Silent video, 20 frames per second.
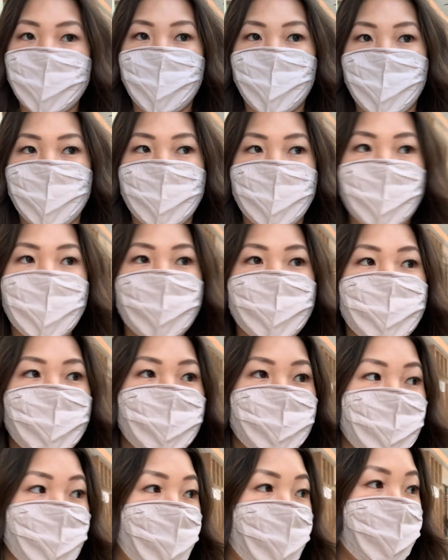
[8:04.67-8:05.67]
area
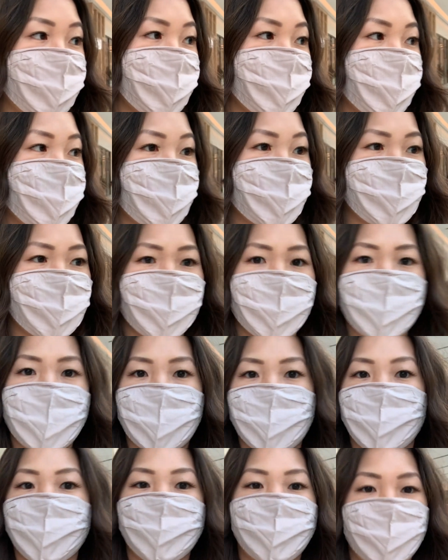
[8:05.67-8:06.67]
since a lot of them are still
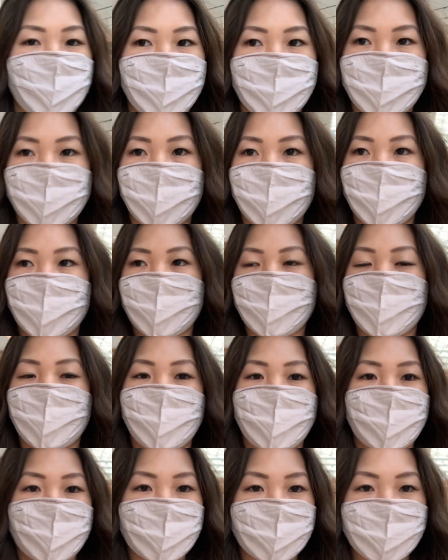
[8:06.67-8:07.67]
like building
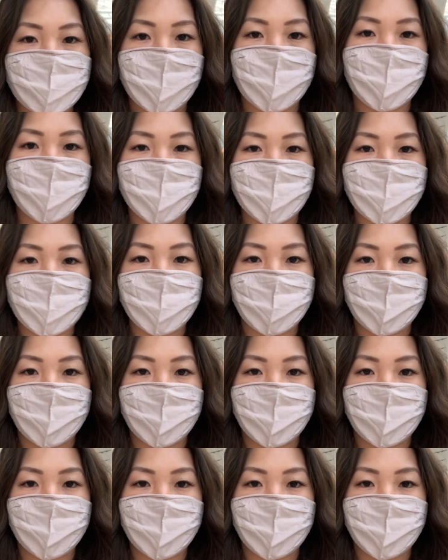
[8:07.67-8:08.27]
the inside.